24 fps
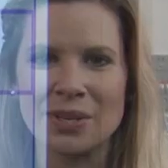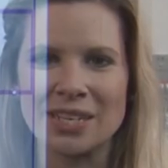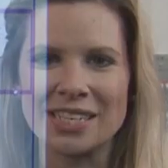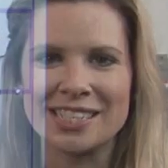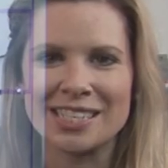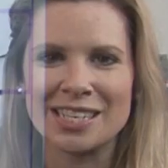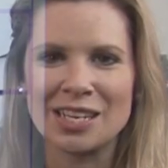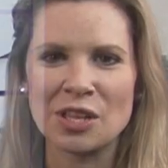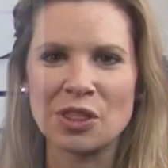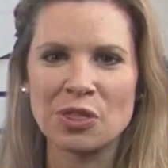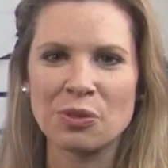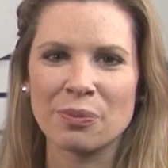B
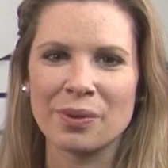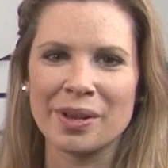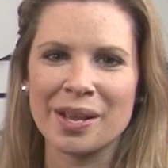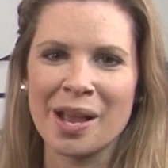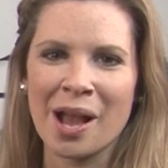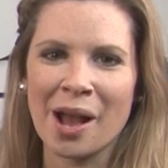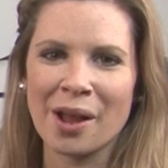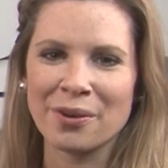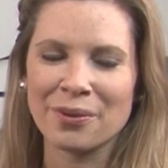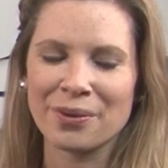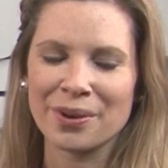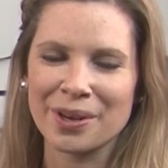T three
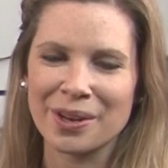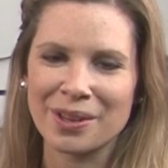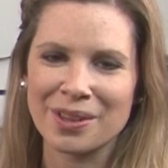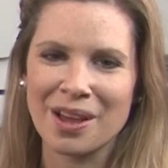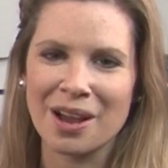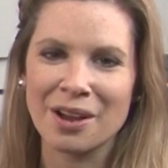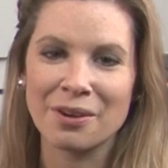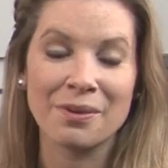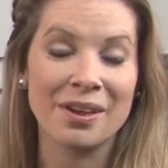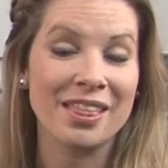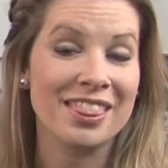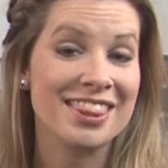hundred,
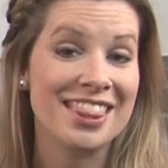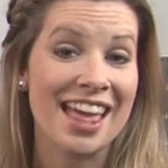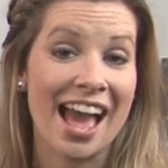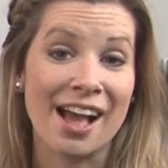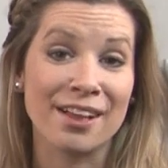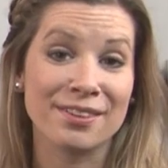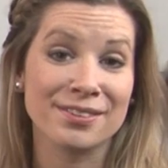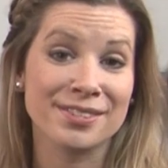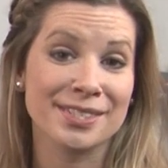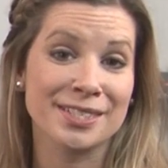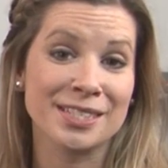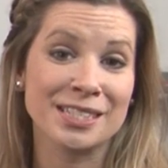along with
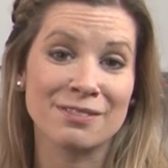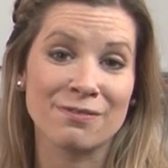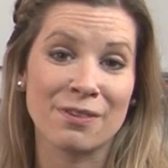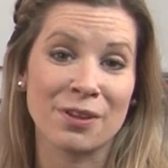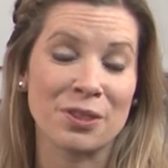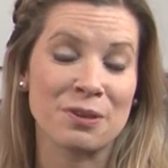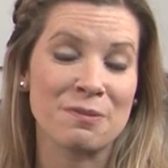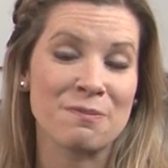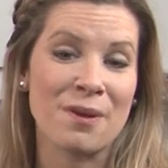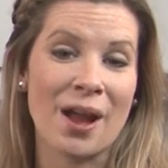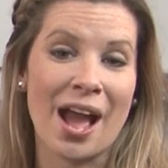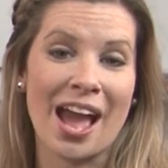thousands of
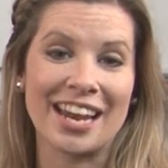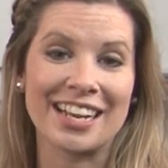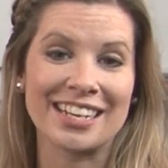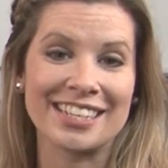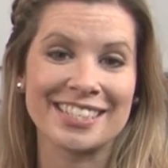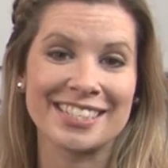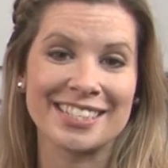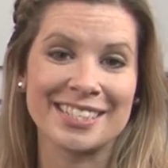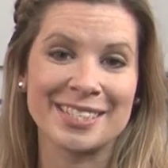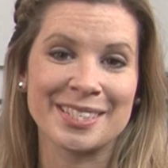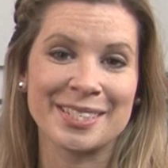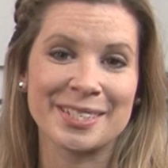other
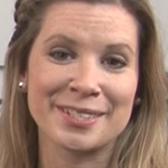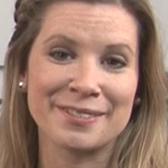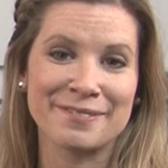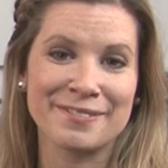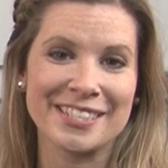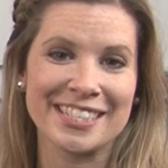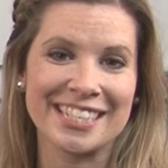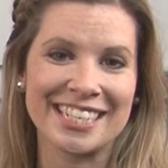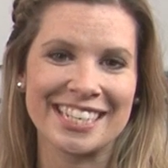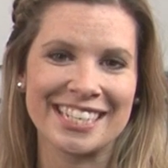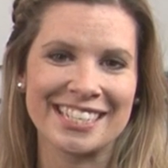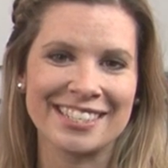products and
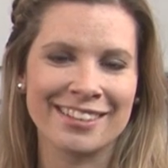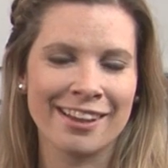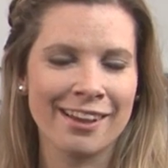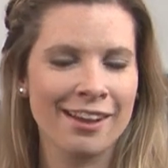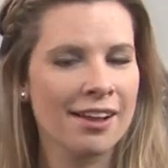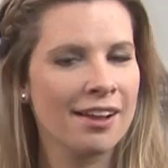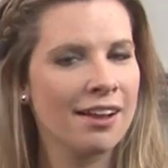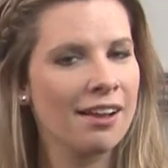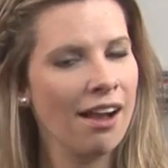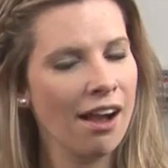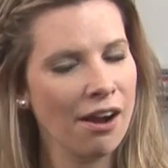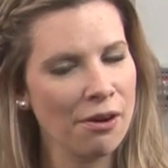services,
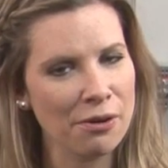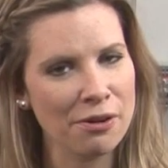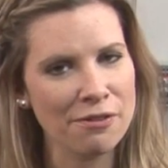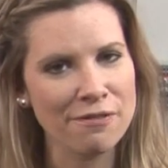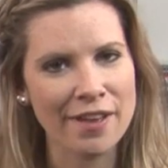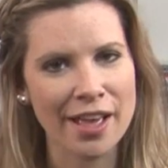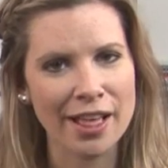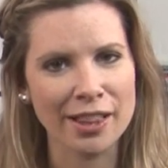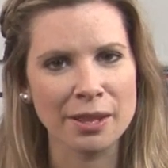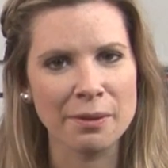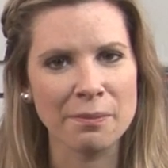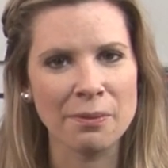are
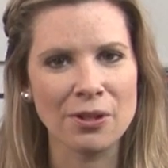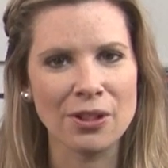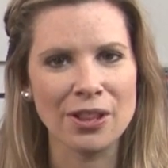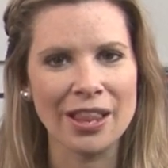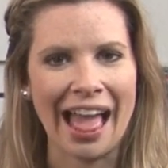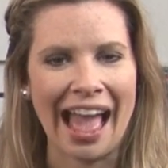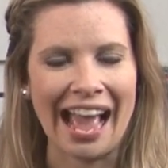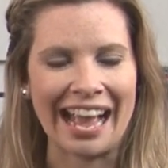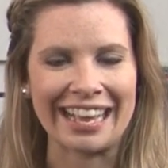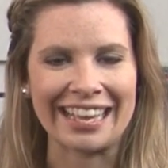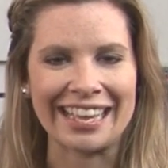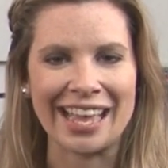available
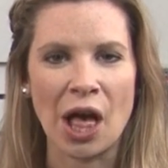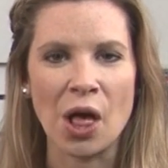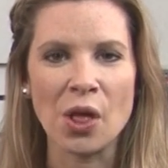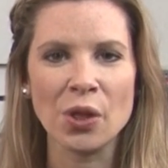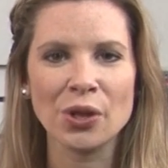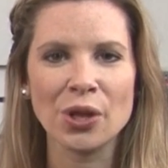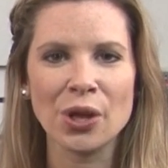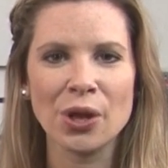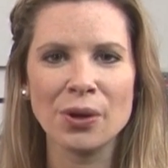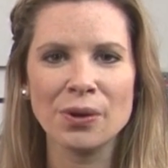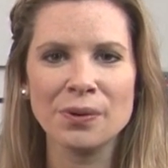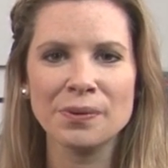at
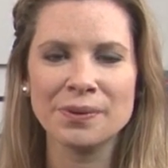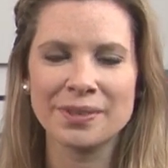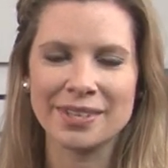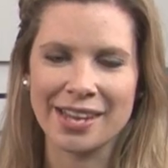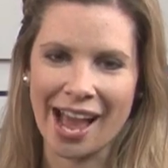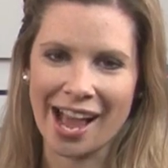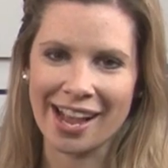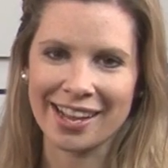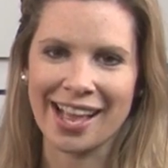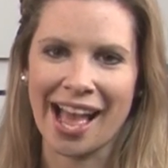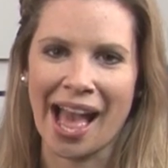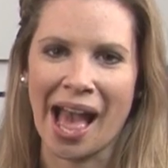Galco
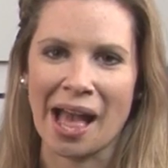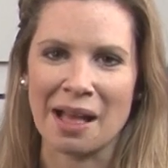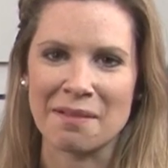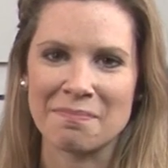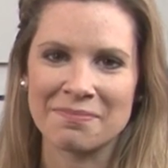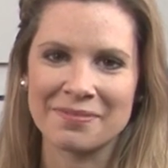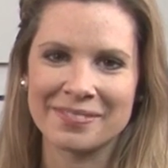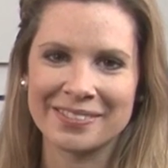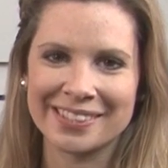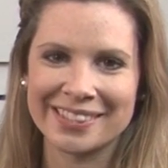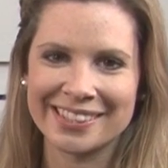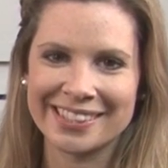dot
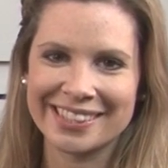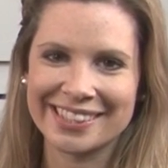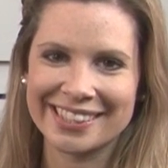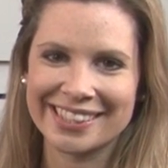com.